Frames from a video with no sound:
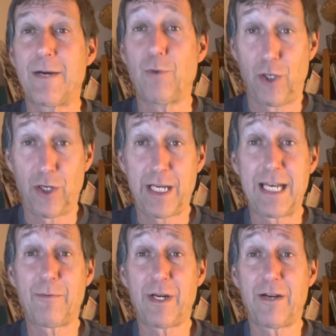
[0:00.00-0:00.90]
We're looking
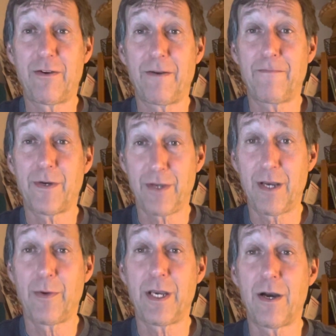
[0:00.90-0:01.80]
and we're hearing. Oh
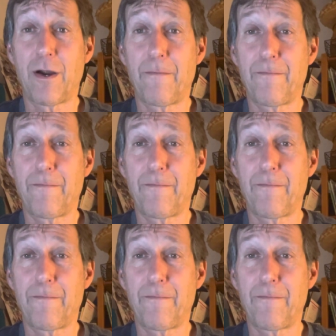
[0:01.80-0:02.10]
yeah, we are.